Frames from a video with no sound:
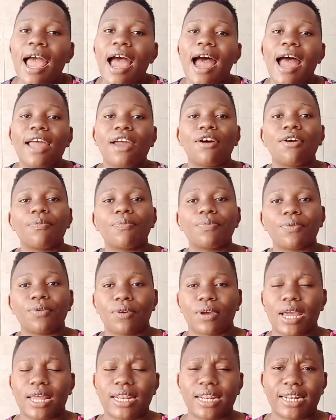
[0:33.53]
I hope you
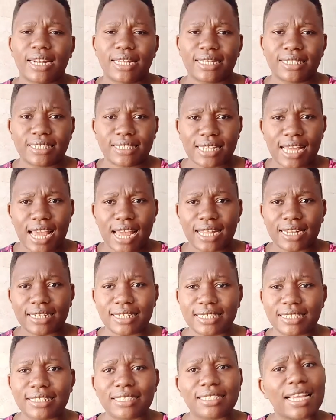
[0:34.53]
can
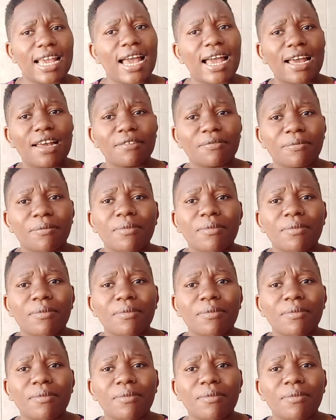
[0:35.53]
understand. Yeah.